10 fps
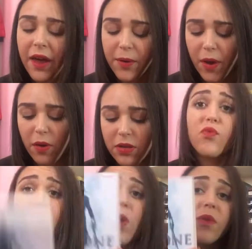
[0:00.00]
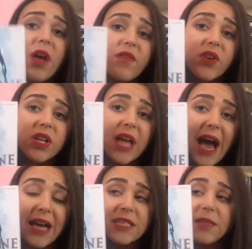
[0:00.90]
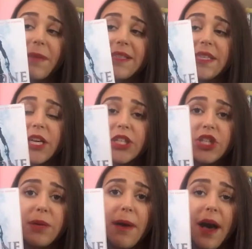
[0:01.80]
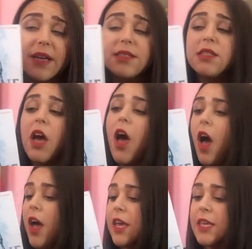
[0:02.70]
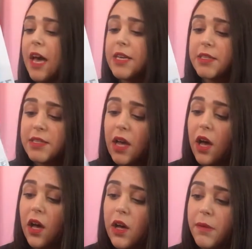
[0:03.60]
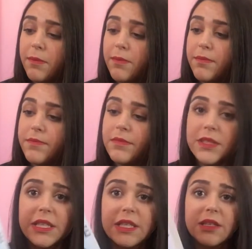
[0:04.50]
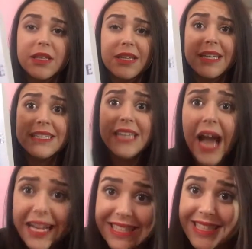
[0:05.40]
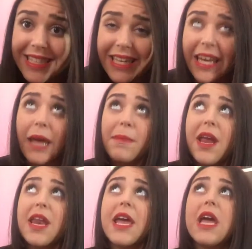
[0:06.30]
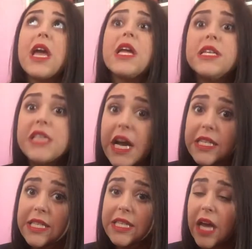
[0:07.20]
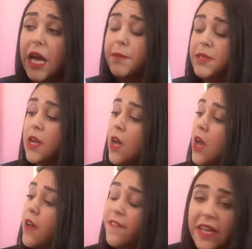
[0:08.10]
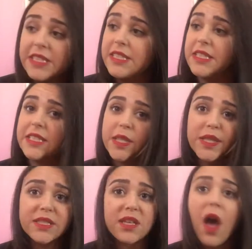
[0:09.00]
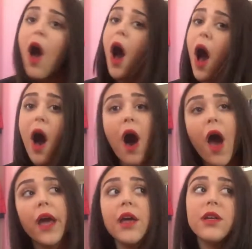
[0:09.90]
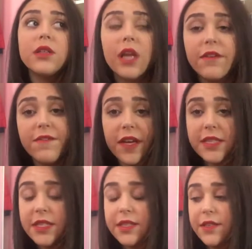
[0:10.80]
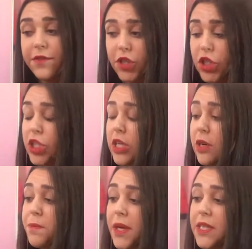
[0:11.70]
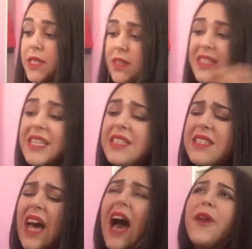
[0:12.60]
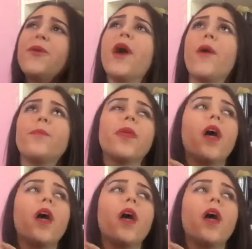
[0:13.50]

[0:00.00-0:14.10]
I don't know. And Throne of Glass by Sarah J. Maas. Yes, the intensely, and I mean intensely hyped fantasy series. I love fantasy for sure, but this, I don't know.